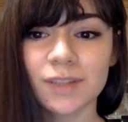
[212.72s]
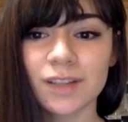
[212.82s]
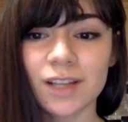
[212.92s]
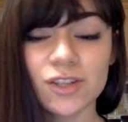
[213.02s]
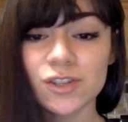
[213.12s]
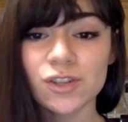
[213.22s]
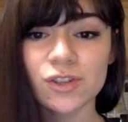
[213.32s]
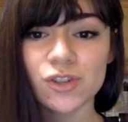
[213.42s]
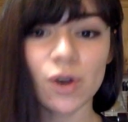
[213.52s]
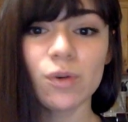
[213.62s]

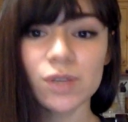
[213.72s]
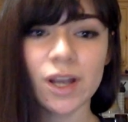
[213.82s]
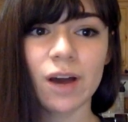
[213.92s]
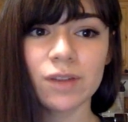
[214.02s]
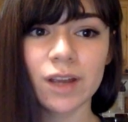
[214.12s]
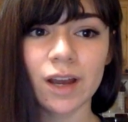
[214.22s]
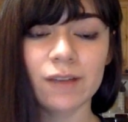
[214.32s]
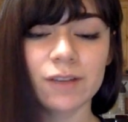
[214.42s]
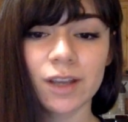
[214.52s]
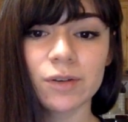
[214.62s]
just shows how they
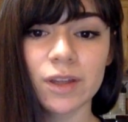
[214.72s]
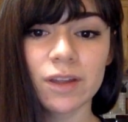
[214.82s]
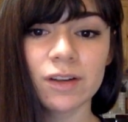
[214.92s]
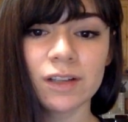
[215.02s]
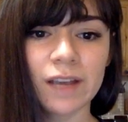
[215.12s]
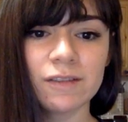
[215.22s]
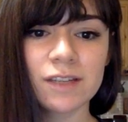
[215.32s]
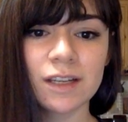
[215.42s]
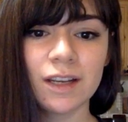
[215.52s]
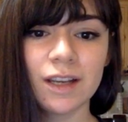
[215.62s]
have carried their
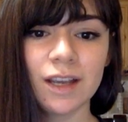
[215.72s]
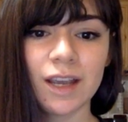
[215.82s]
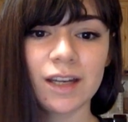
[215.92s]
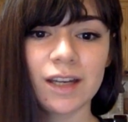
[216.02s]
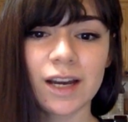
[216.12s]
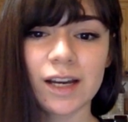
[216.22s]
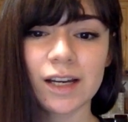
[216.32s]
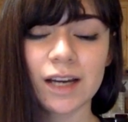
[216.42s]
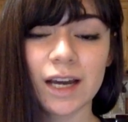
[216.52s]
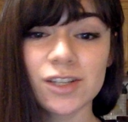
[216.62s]
lives. And
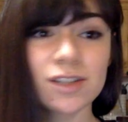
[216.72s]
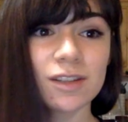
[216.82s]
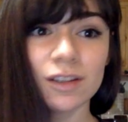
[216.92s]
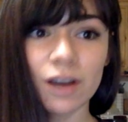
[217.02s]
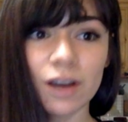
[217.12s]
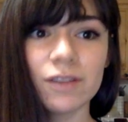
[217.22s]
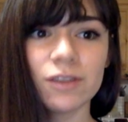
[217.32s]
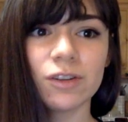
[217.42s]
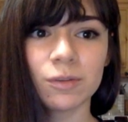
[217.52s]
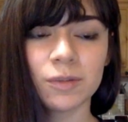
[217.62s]
I just love the
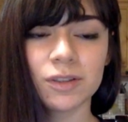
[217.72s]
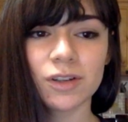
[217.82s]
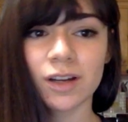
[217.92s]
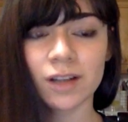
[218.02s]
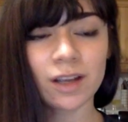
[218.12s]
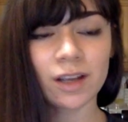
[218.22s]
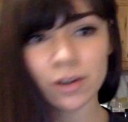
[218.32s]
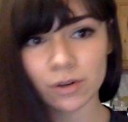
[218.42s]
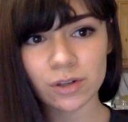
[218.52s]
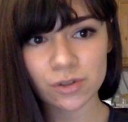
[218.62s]
documentary, and I
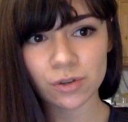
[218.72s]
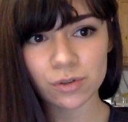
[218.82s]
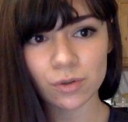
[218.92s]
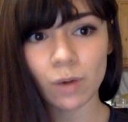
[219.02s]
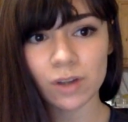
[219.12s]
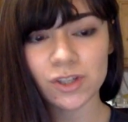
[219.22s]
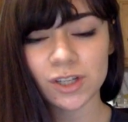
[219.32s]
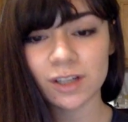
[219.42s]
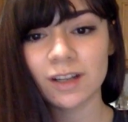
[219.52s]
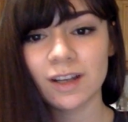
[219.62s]
encourage you to watch
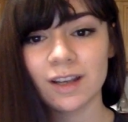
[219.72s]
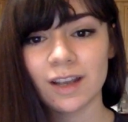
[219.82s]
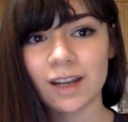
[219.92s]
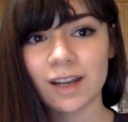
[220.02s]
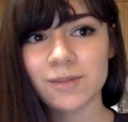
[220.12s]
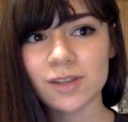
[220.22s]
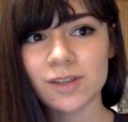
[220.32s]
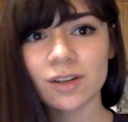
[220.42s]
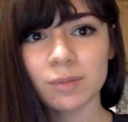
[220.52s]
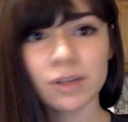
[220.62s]
it. And I'm just
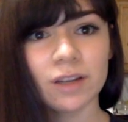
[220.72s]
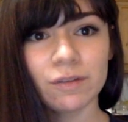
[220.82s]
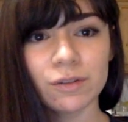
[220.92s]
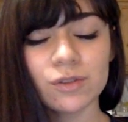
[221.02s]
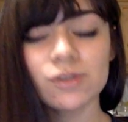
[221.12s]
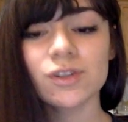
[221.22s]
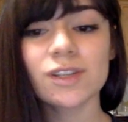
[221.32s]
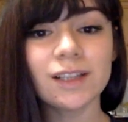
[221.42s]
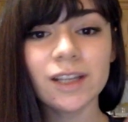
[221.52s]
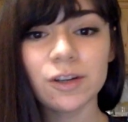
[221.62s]
gonna play for you
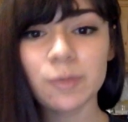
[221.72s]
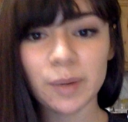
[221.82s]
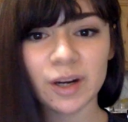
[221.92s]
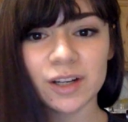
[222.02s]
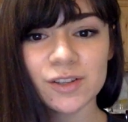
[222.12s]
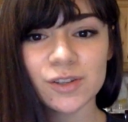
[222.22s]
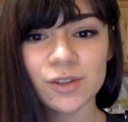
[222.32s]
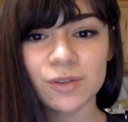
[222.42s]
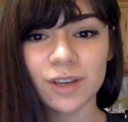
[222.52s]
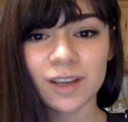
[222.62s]
just a little part so
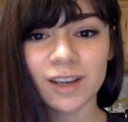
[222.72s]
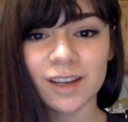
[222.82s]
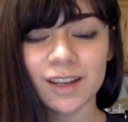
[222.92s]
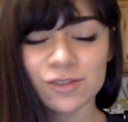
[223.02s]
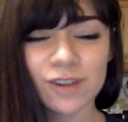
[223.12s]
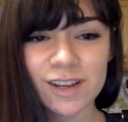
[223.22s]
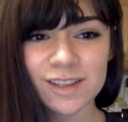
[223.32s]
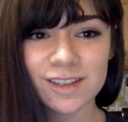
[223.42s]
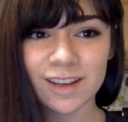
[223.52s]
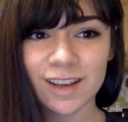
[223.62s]
you can get
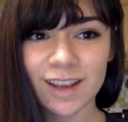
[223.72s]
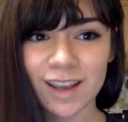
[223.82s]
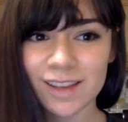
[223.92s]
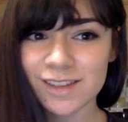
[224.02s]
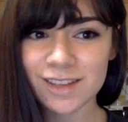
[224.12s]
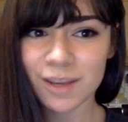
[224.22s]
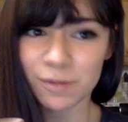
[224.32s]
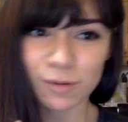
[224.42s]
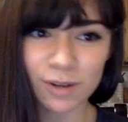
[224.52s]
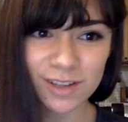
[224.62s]
interest and just keep
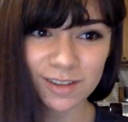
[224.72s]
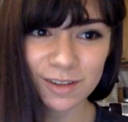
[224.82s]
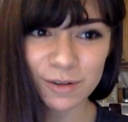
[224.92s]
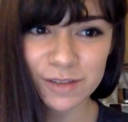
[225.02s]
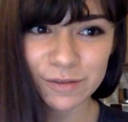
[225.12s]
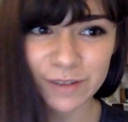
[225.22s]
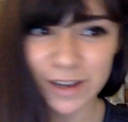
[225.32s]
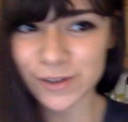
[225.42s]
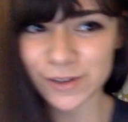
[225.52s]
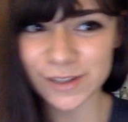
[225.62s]
watching the rest by
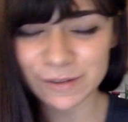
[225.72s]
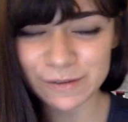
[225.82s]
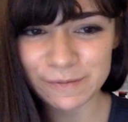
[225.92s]
yourself.